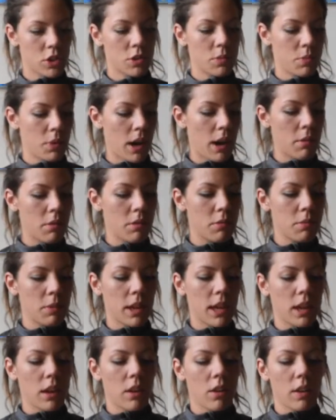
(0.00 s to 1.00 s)

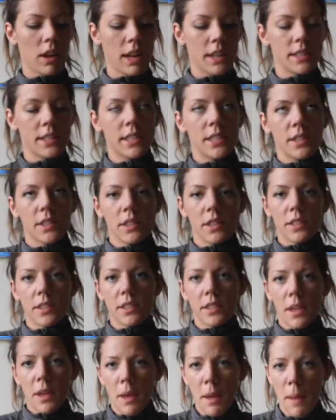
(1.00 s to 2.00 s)
probably go get
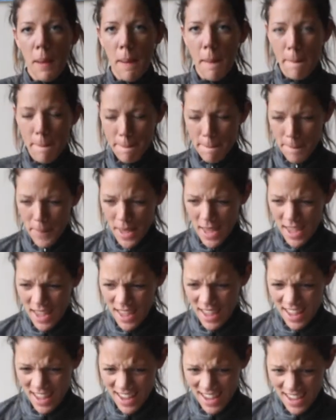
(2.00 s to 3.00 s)
scissors.
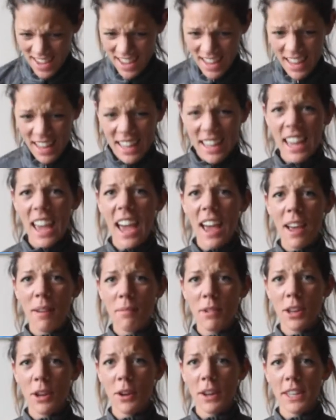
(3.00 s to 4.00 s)
But yeah, I'm
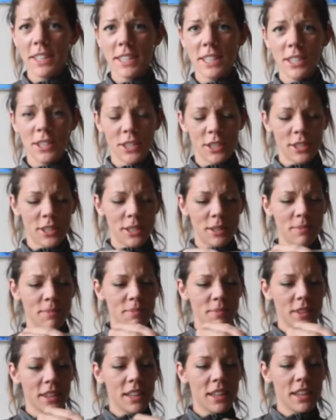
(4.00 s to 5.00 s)
going to go get scissors.
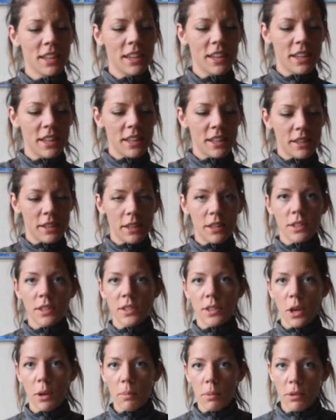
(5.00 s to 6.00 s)

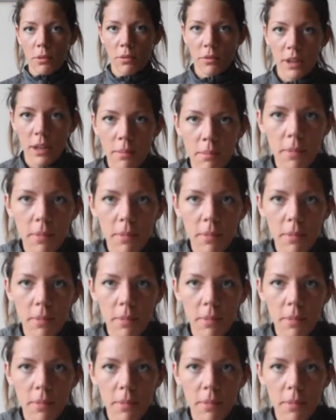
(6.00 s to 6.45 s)
So I'll be right